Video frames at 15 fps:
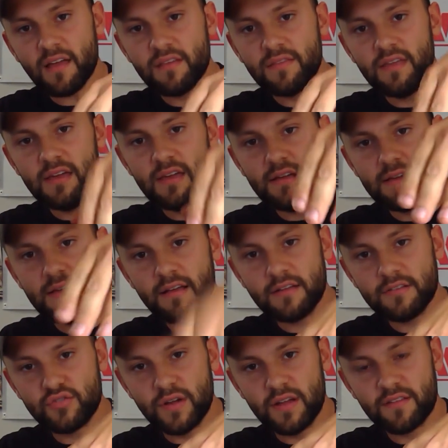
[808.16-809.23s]

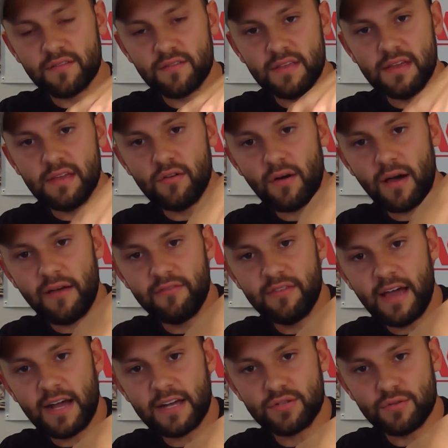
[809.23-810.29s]
you'll have the
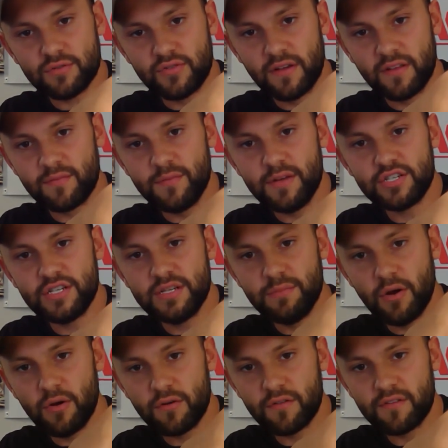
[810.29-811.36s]
actual transmission
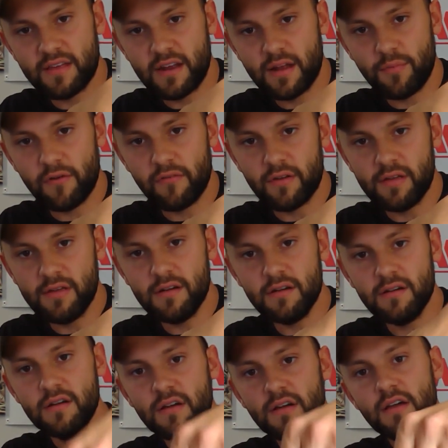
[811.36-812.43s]
motor set up over here,